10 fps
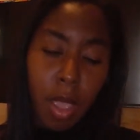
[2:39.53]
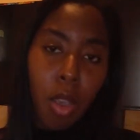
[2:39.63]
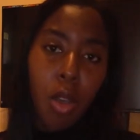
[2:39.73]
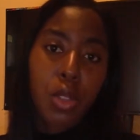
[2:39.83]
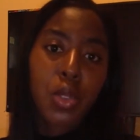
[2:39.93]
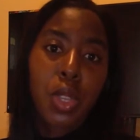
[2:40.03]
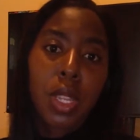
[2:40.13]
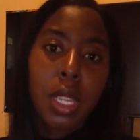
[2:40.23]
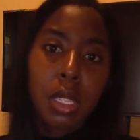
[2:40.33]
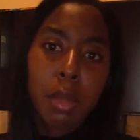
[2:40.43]
Also, you
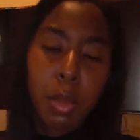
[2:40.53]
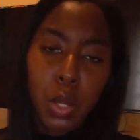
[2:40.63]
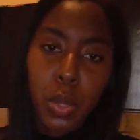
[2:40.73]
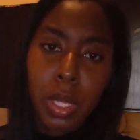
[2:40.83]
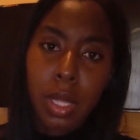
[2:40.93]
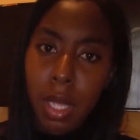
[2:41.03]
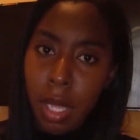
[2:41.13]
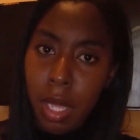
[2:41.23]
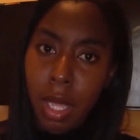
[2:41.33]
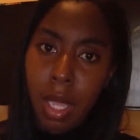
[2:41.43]
need to be between
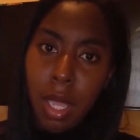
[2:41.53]
the